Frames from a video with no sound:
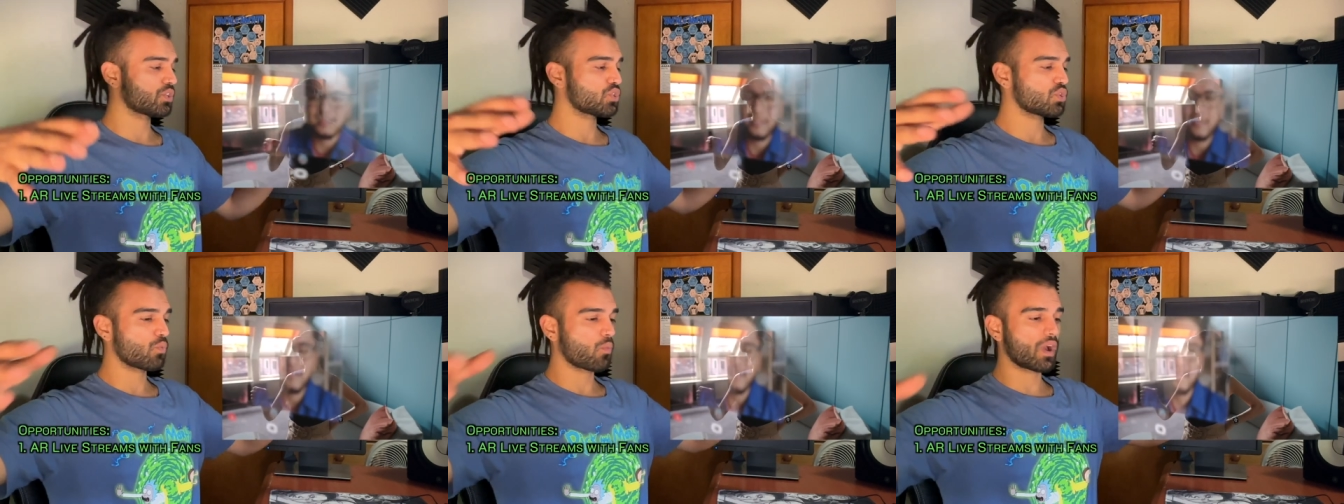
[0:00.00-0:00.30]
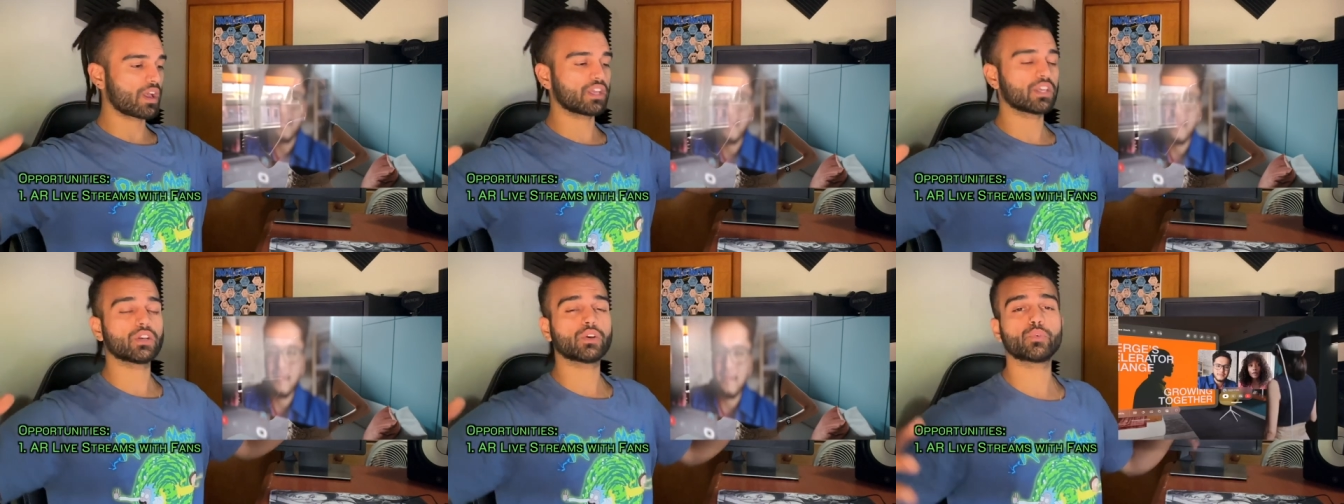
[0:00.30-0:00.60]
you
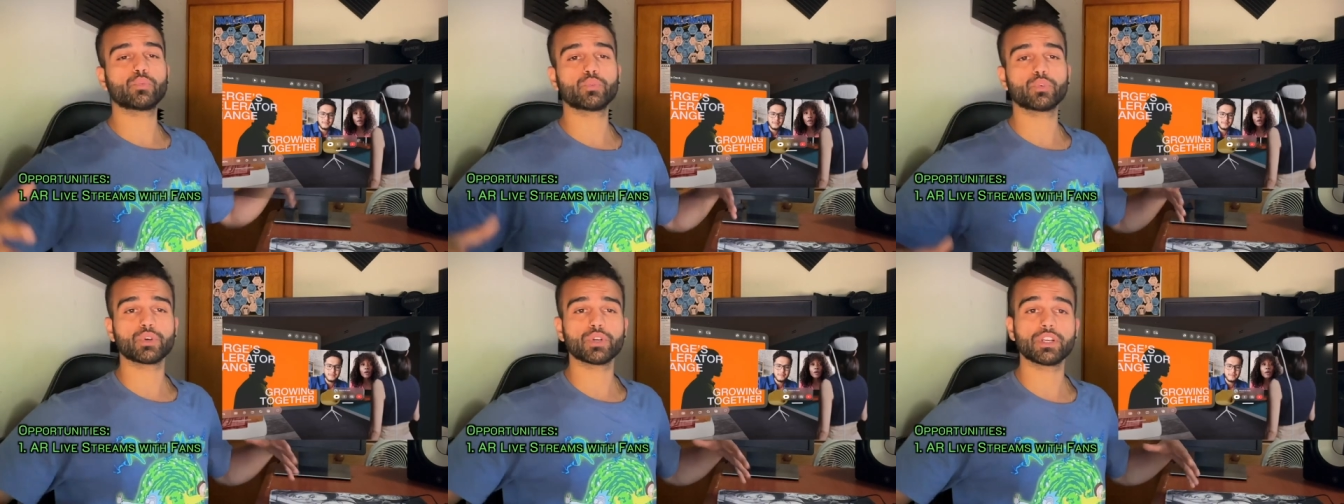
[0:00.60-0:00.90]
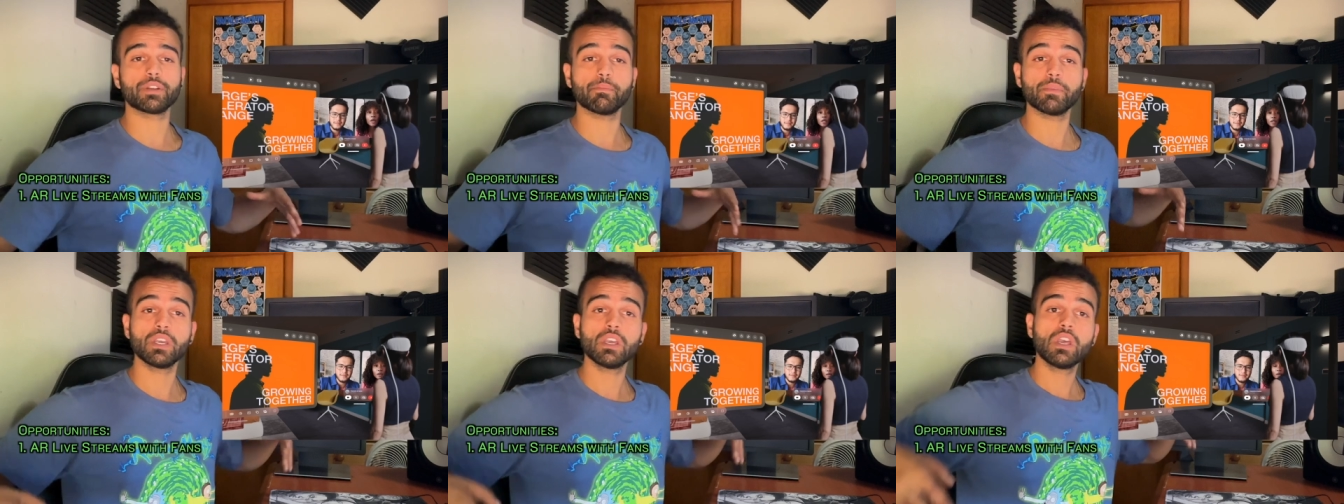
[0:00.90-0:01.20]
are in a
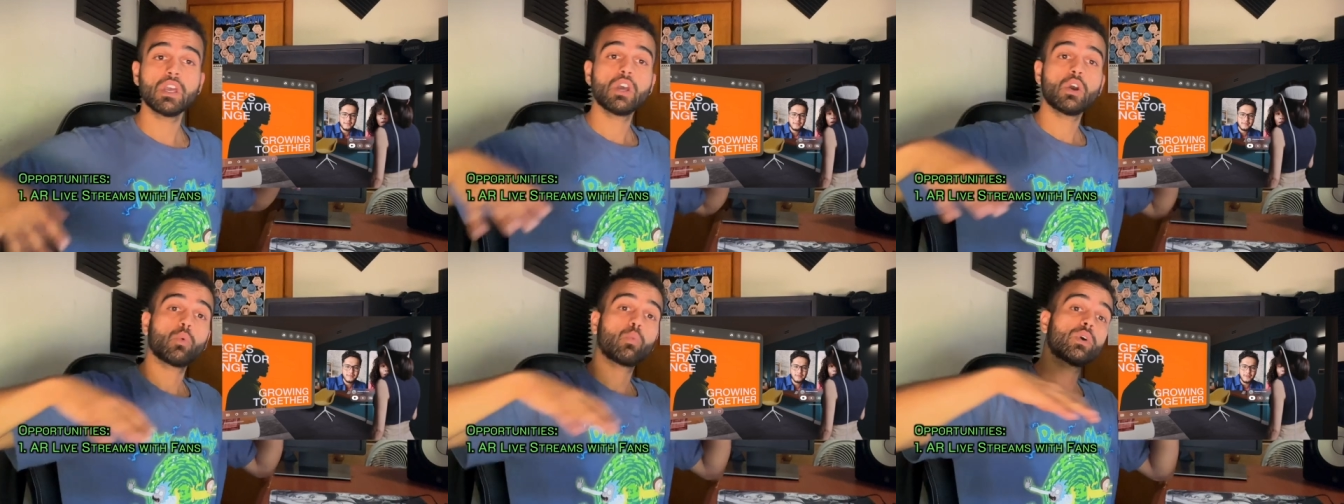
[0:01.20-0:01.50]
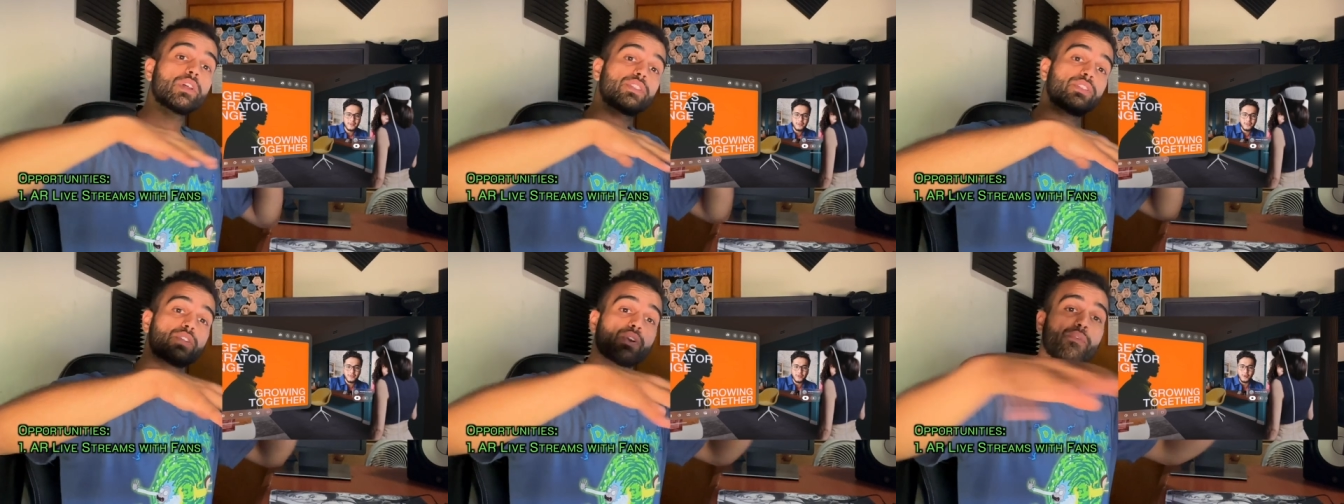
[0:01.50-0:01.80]
room
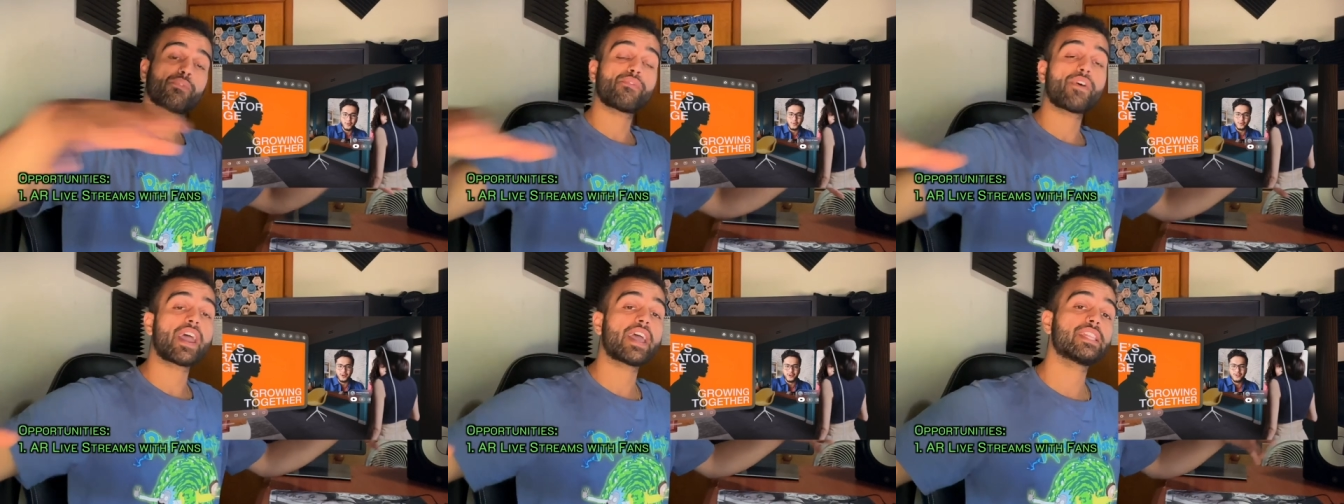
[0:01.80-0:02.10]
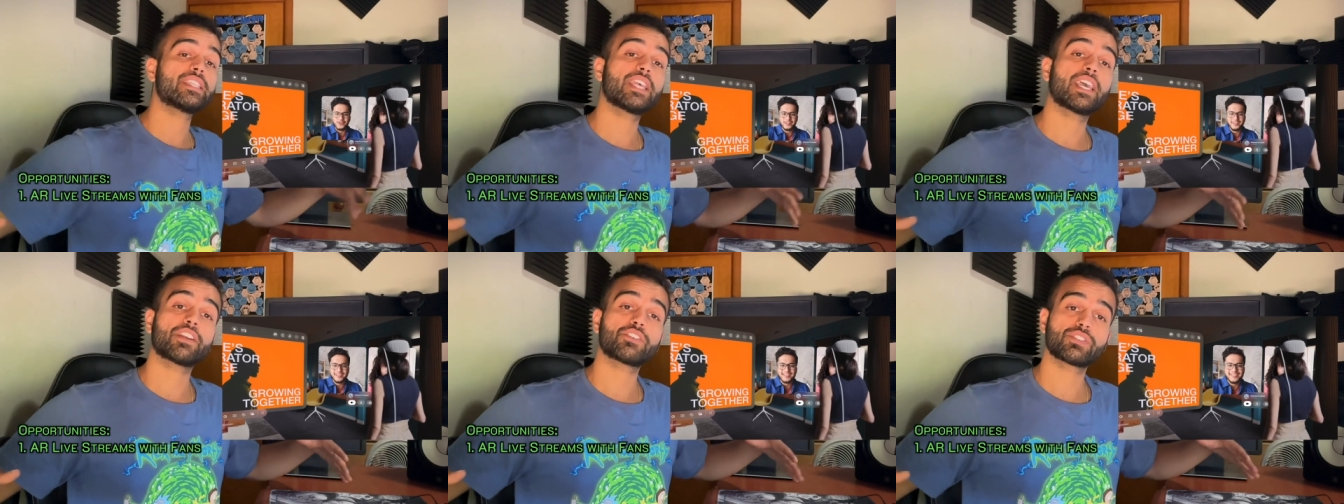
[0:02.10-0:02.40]
with your
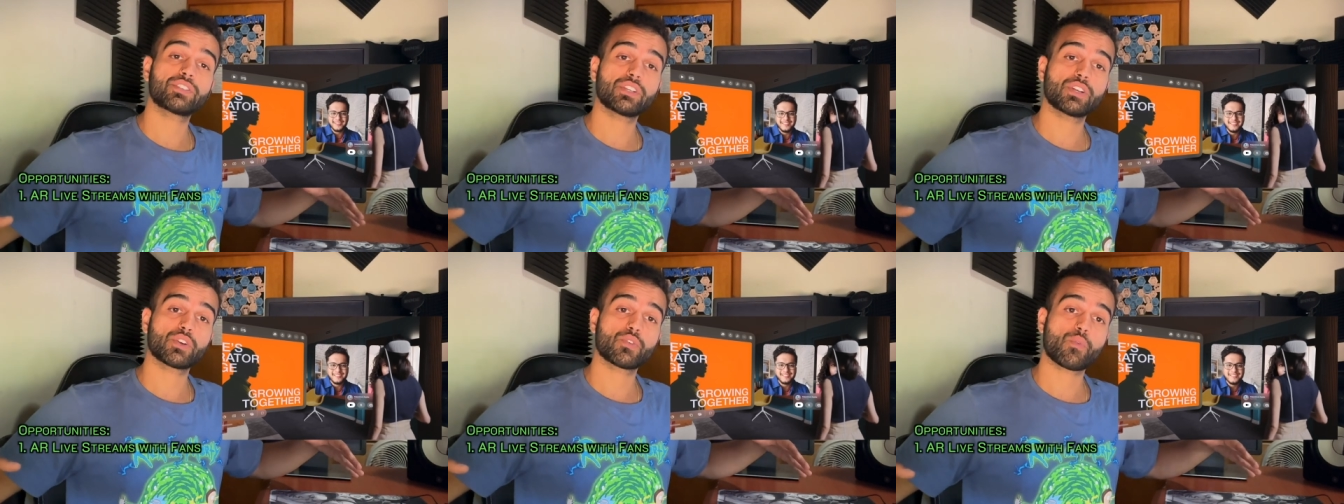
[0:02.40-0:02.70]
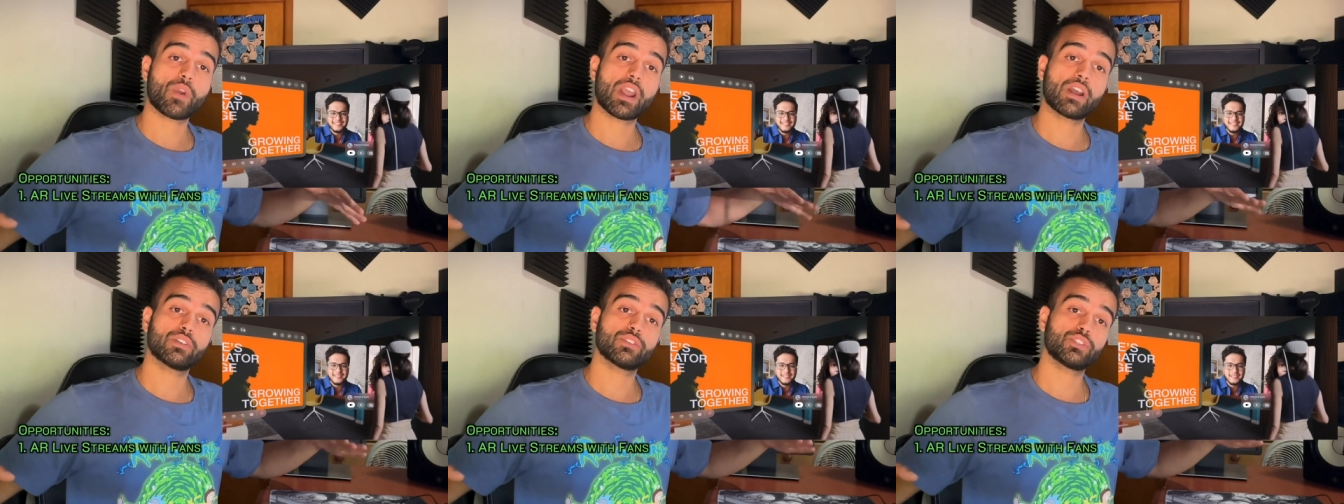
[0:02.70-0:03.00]
fans actually
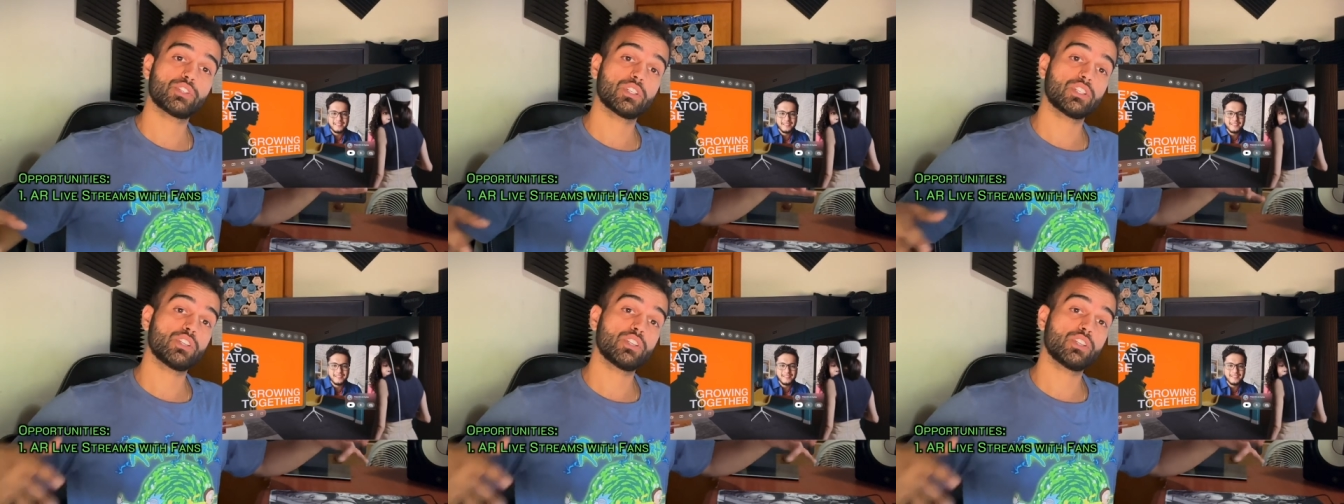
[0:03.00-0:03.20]
around you.